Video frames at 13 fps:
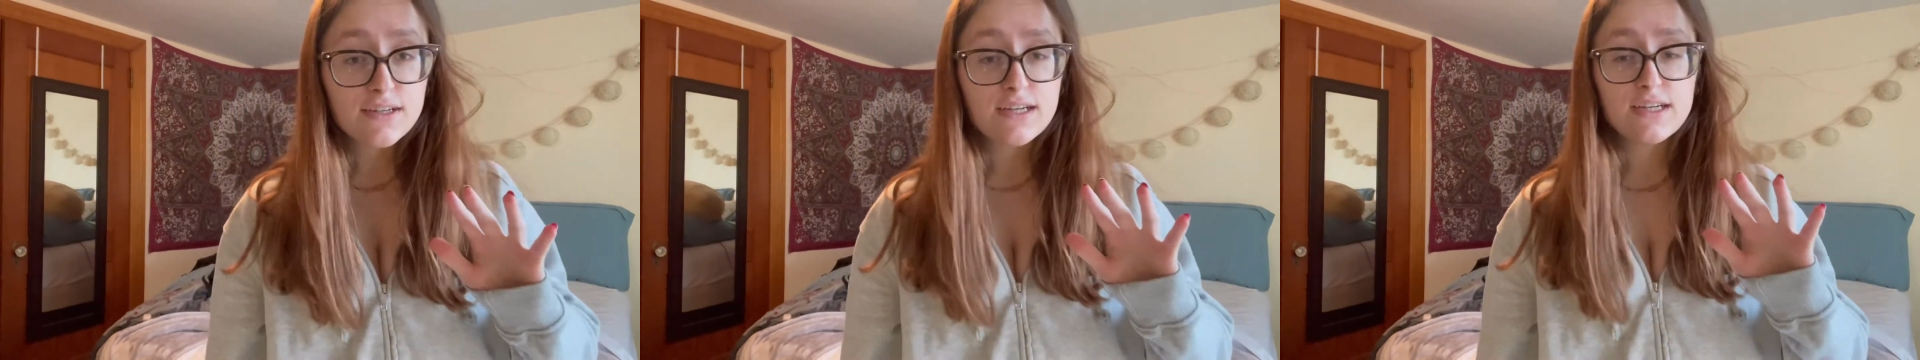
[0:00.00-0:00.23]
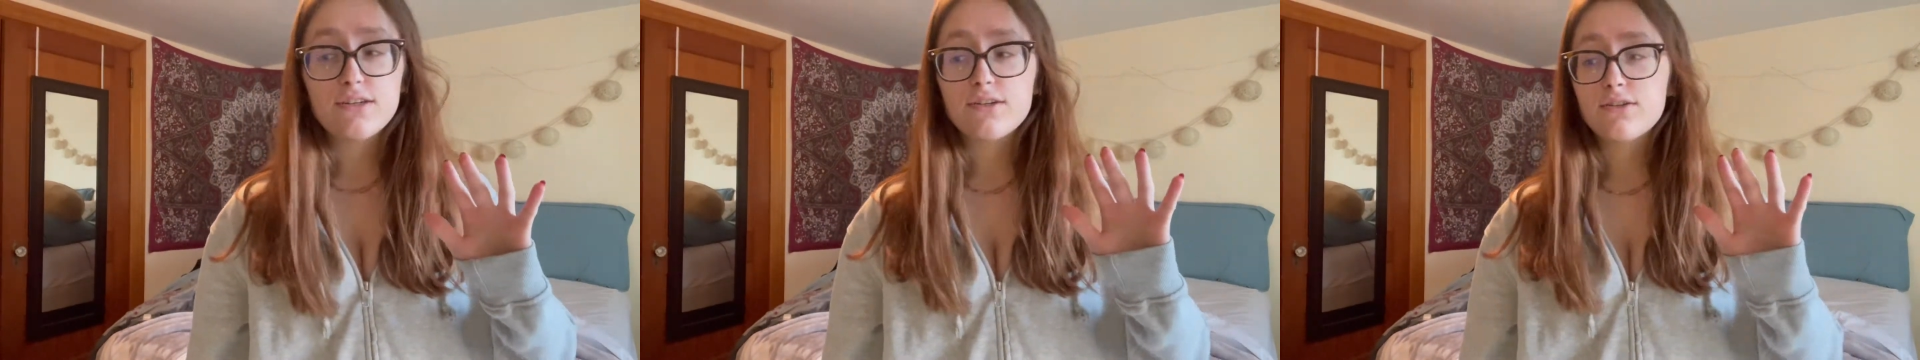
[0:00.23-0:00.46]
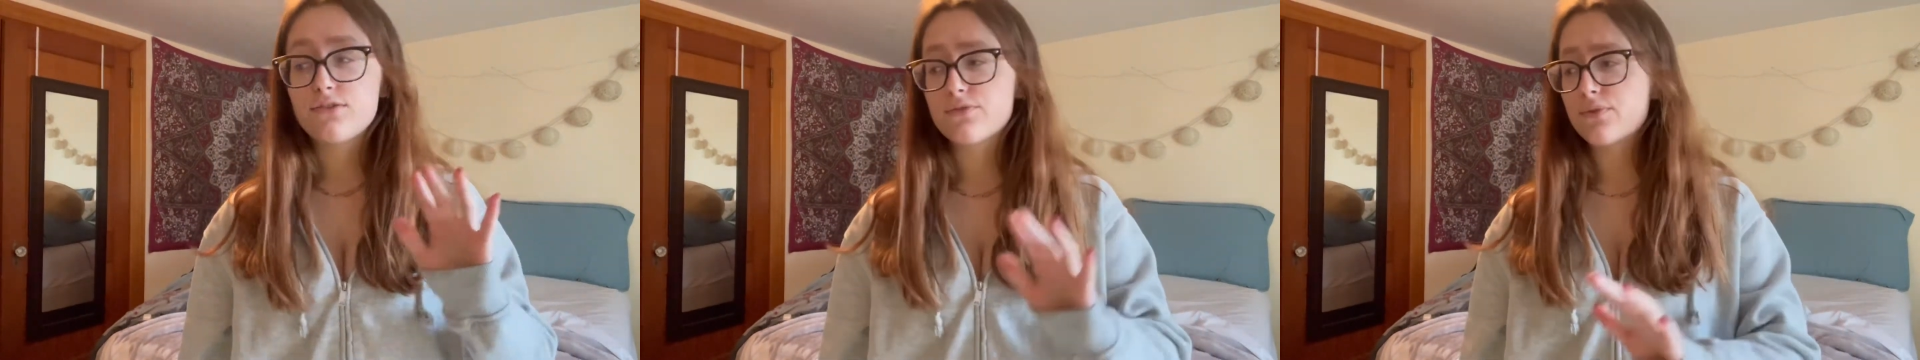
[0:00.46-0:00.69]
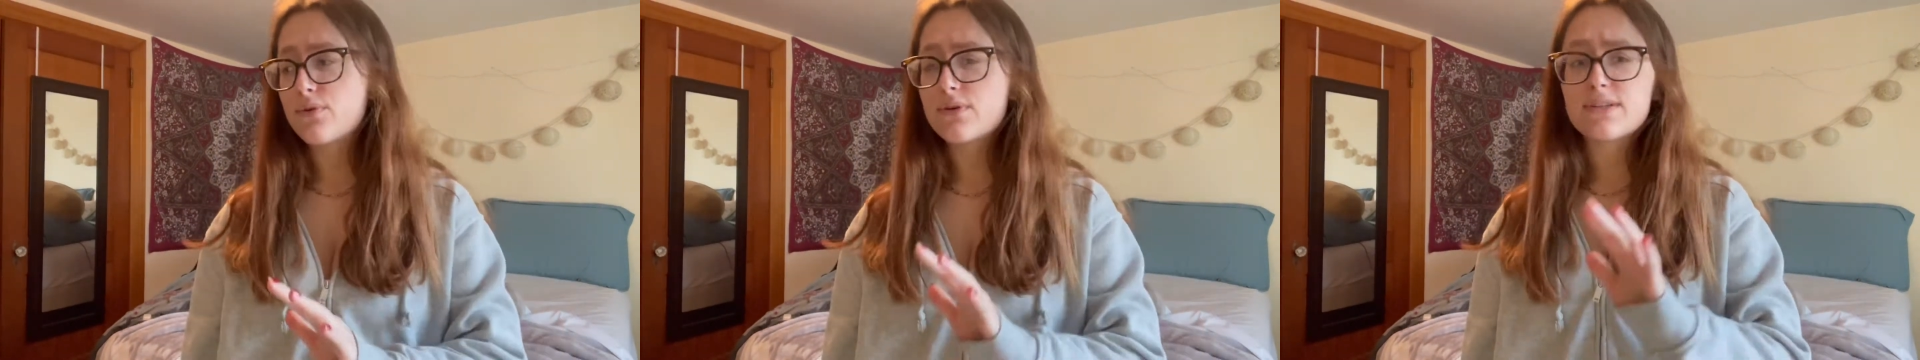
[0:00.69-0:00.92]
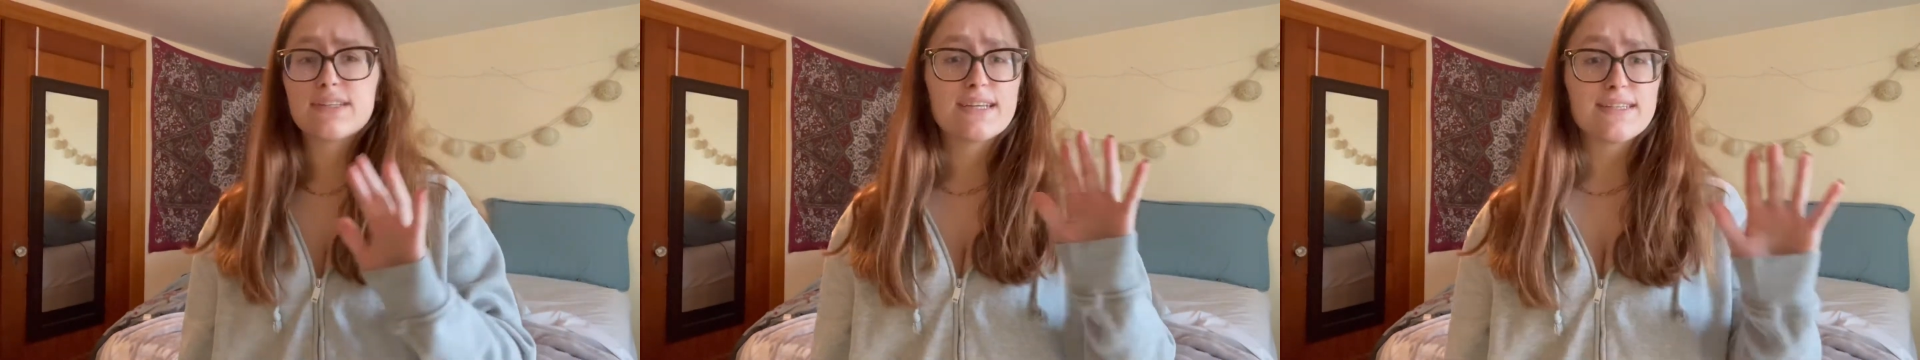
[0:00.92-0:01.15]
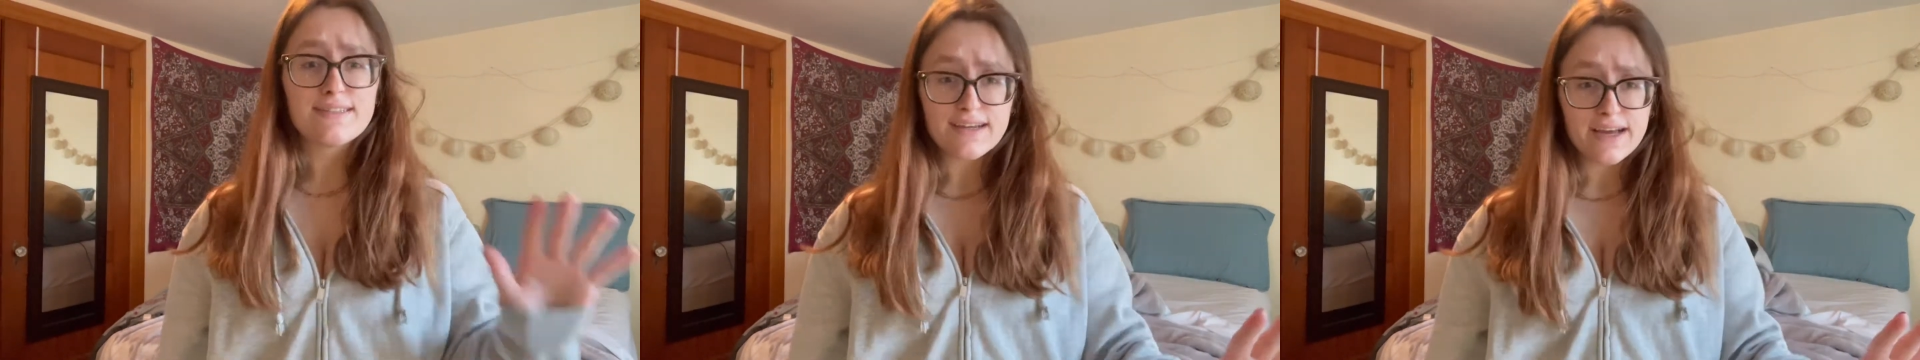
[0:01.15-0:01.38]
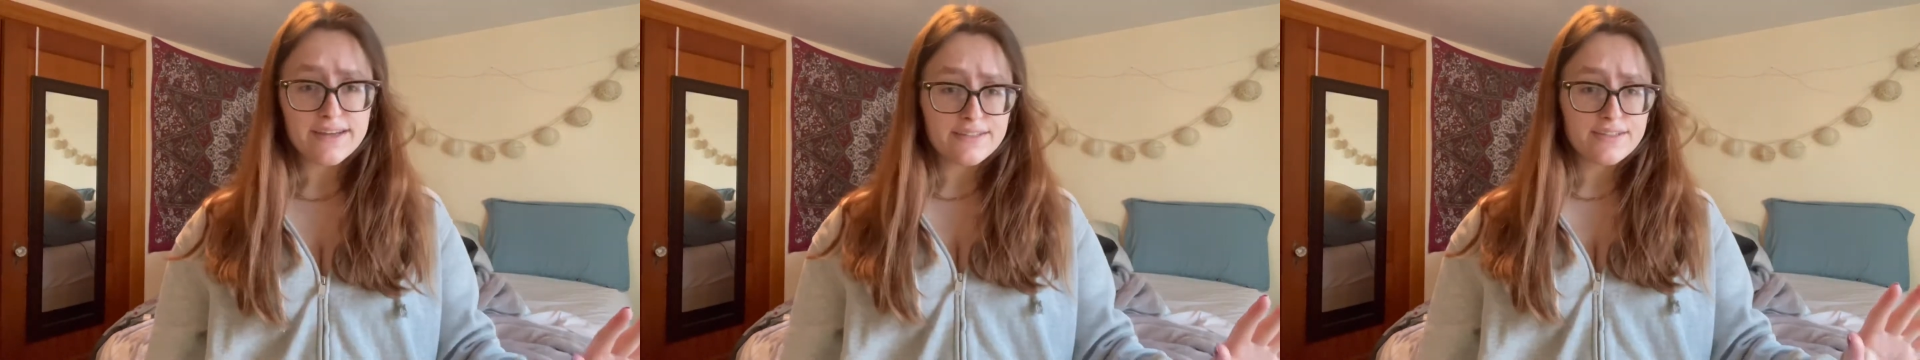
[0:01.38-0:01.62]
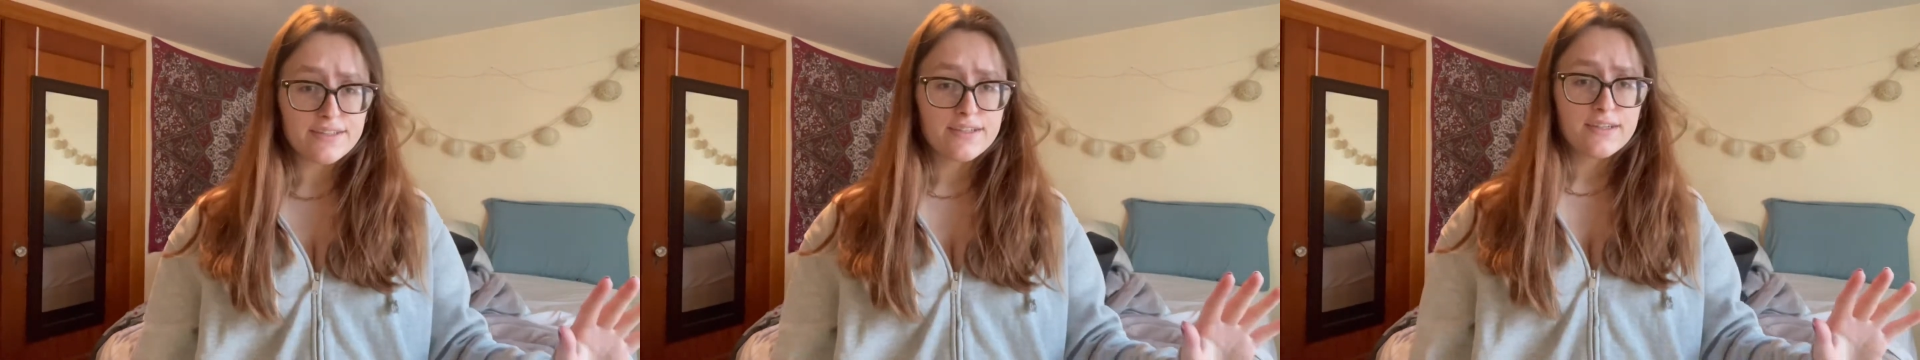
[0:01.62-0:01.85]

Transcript: and drawers and such,